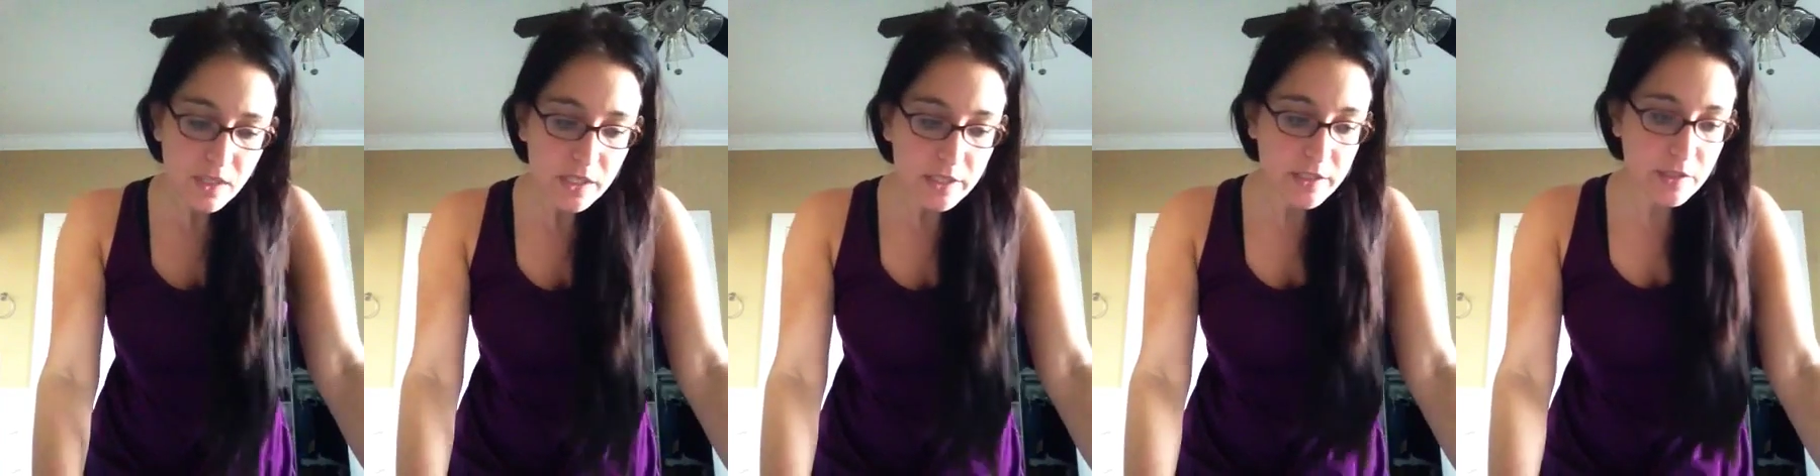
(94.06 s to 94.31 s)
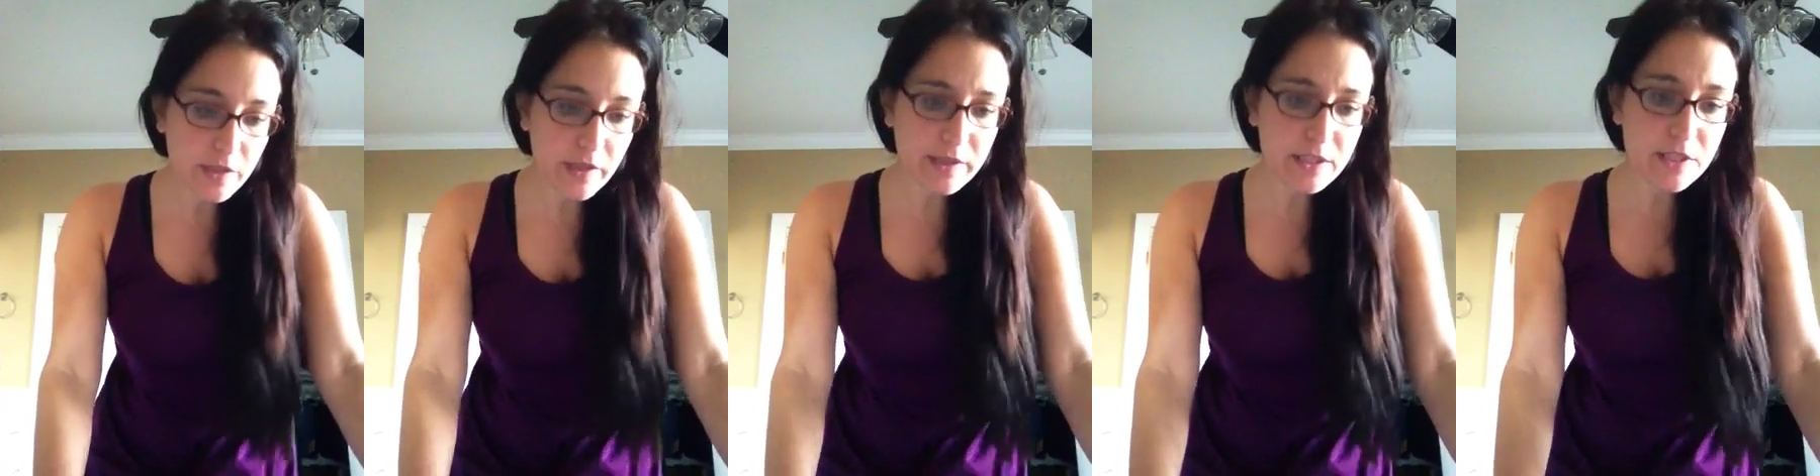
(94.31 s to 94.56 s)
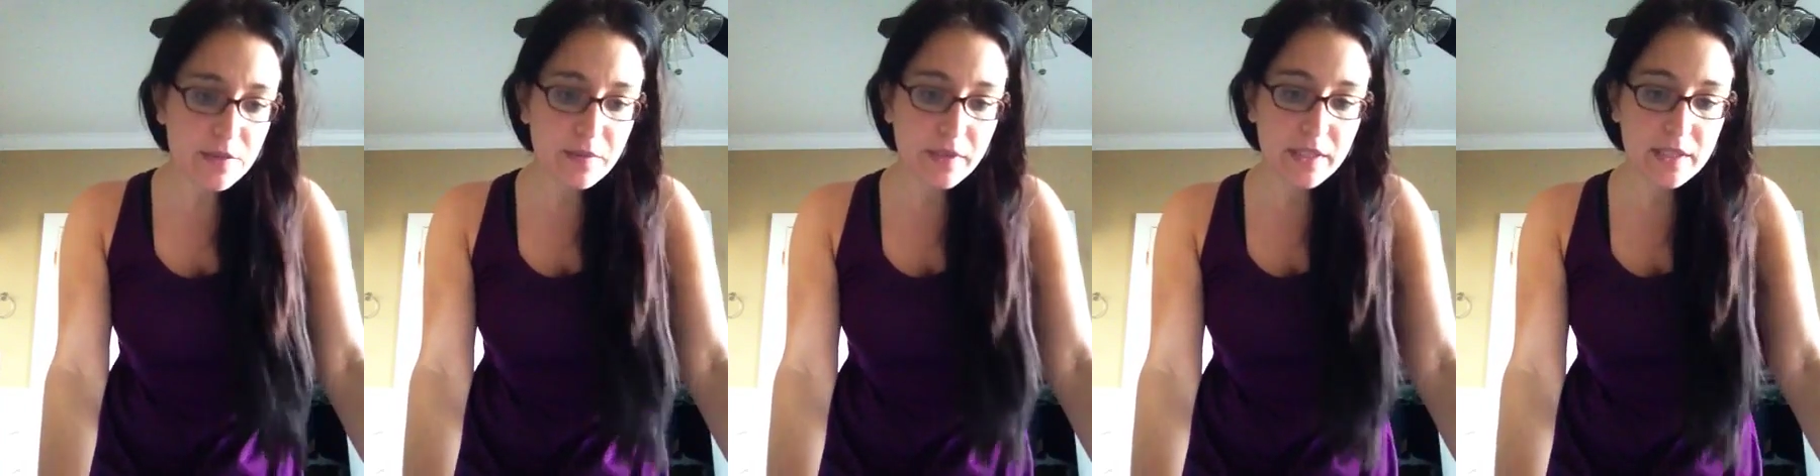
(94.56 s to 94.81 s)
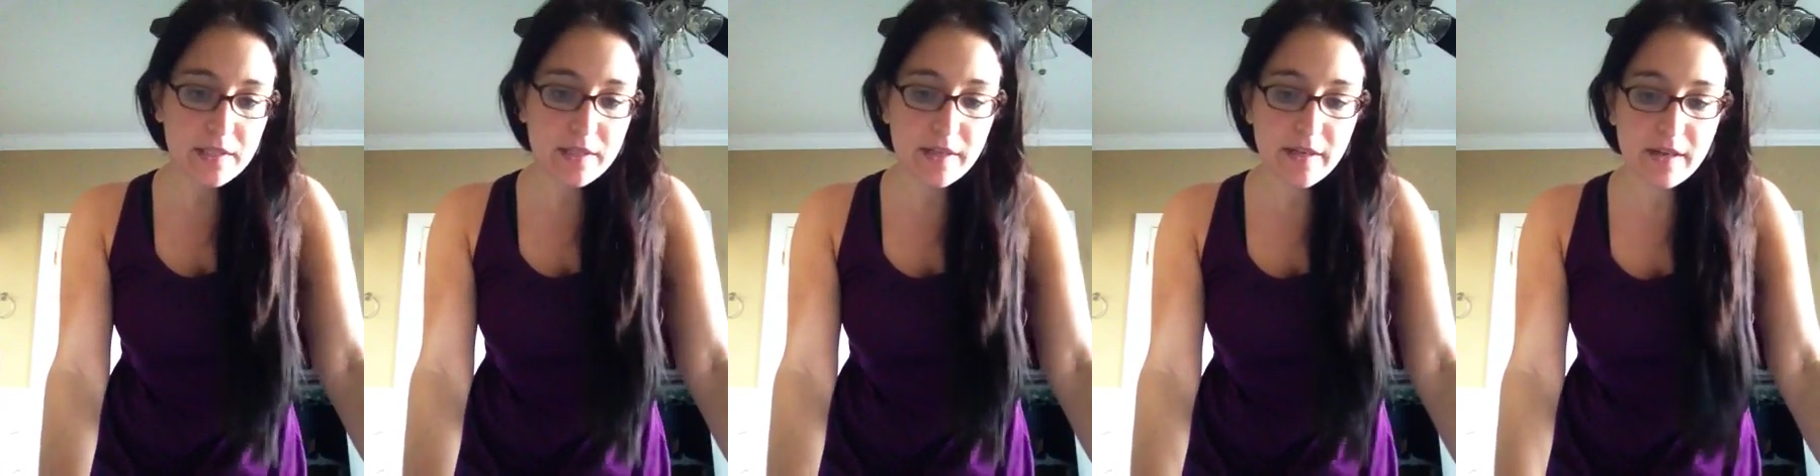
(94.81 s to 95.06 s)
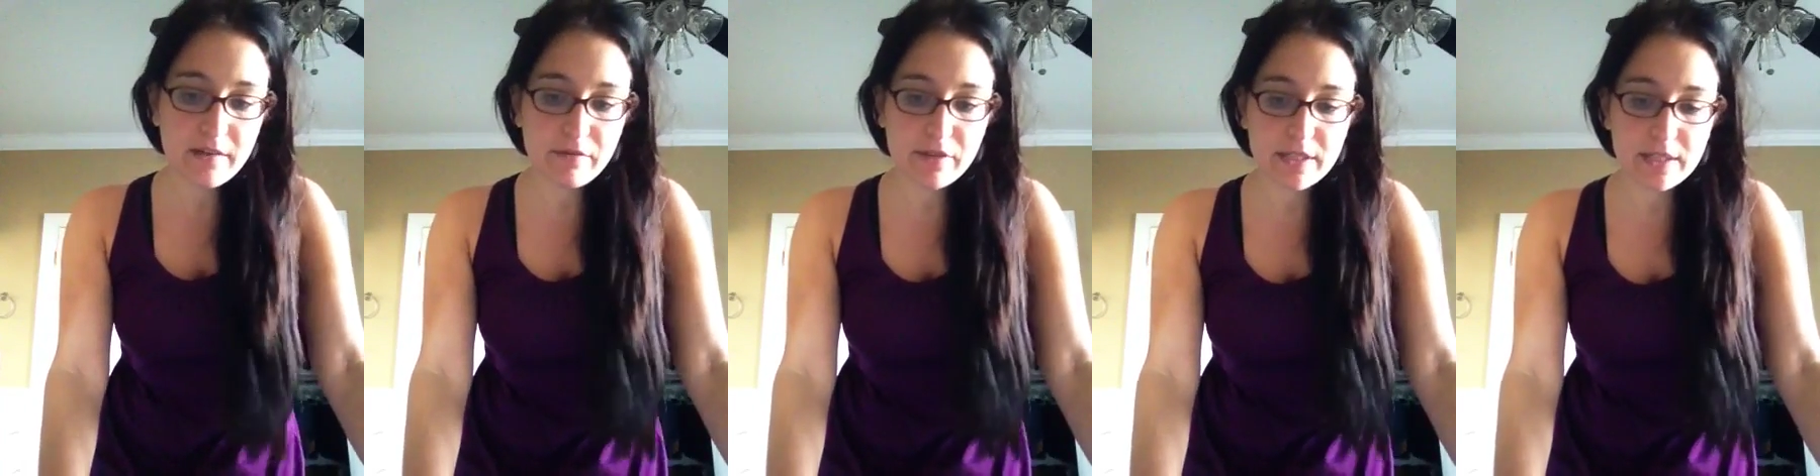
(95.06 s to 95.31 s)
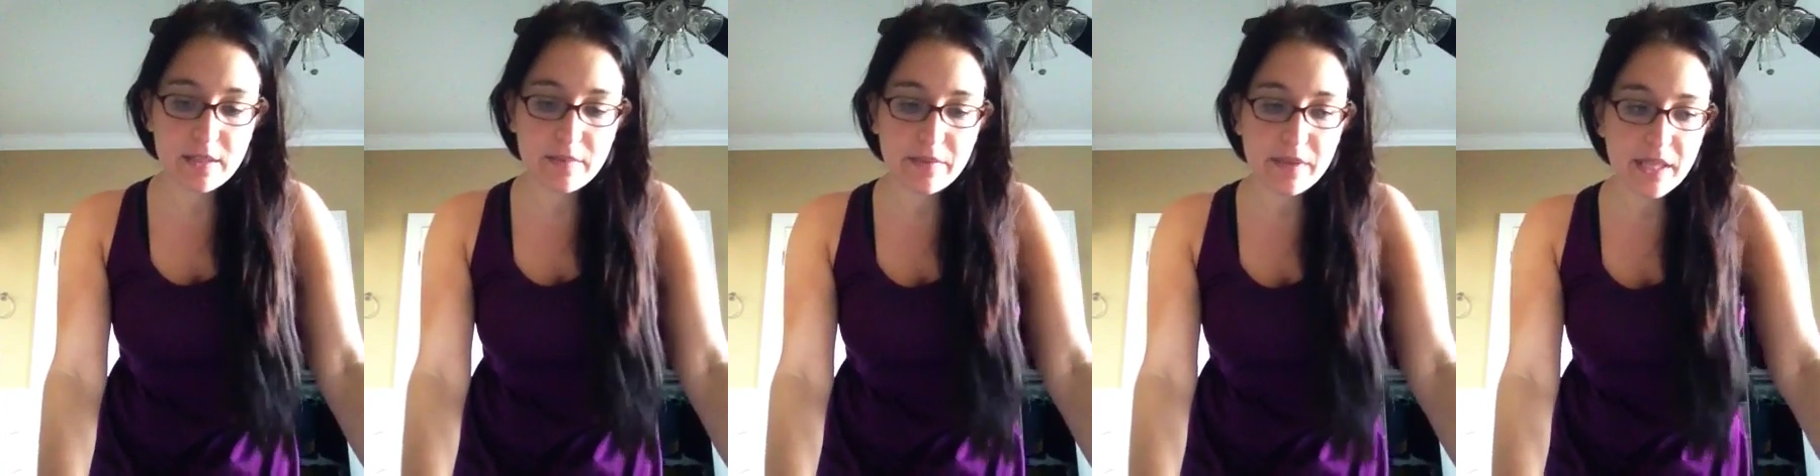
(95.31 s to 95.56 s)
So I just want to start off with
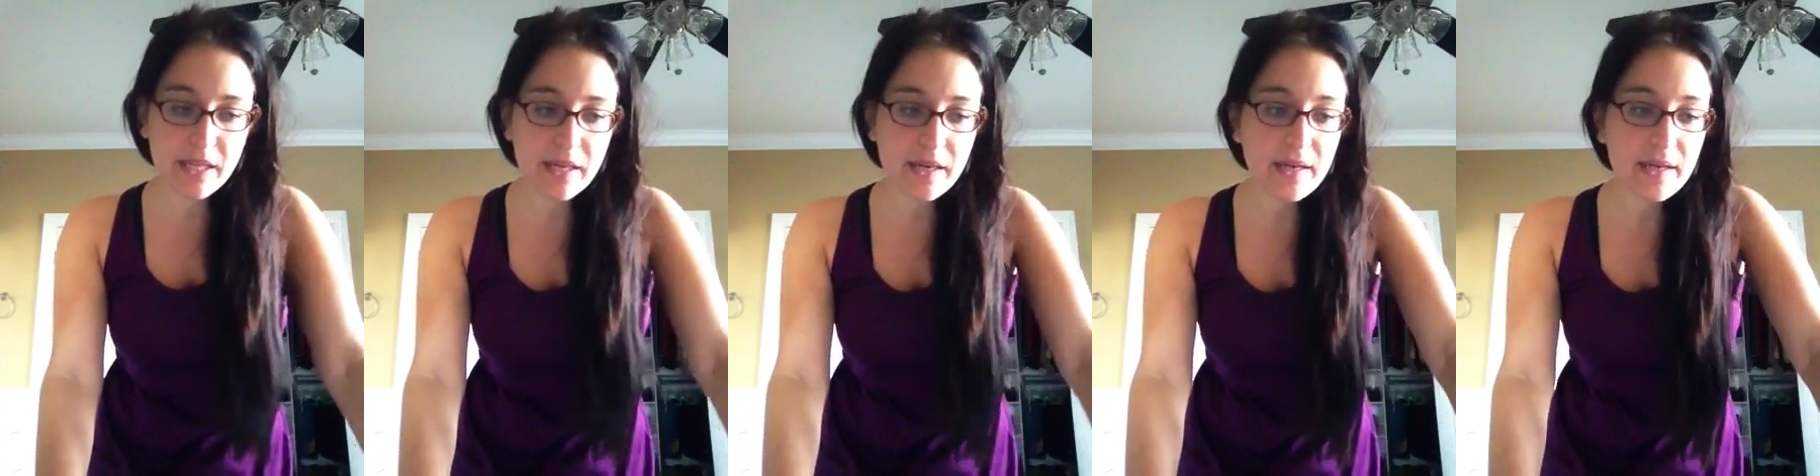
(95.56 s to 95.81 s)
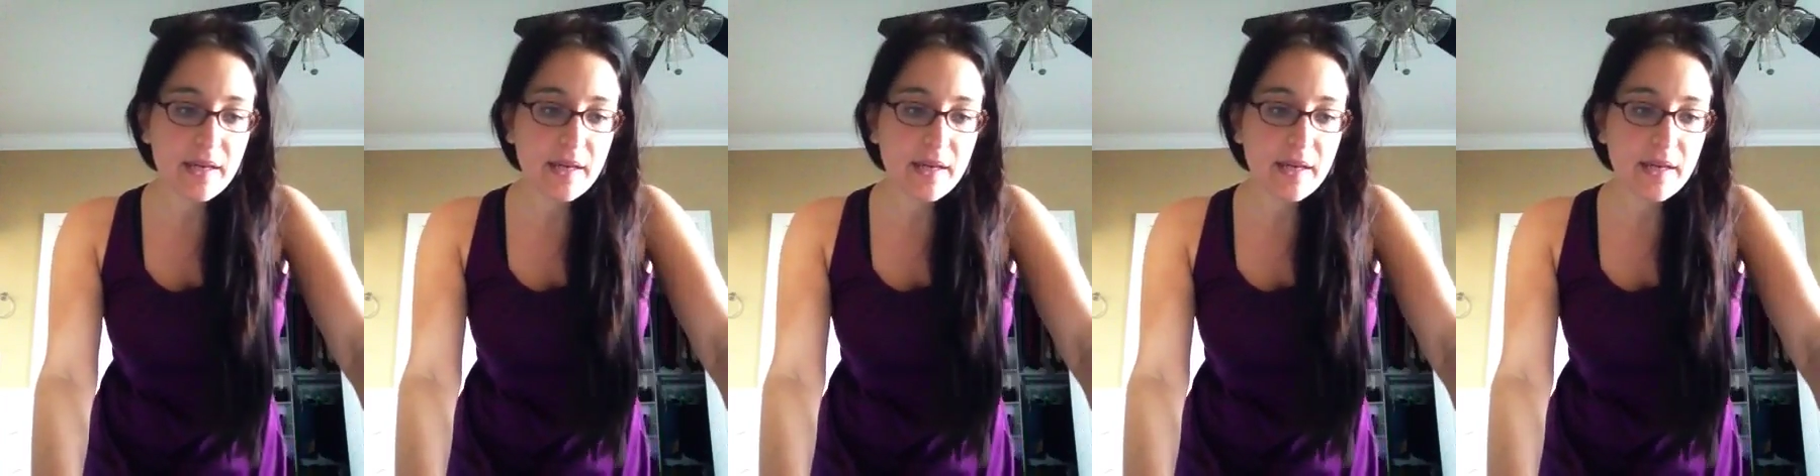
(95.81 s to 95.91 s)
some of the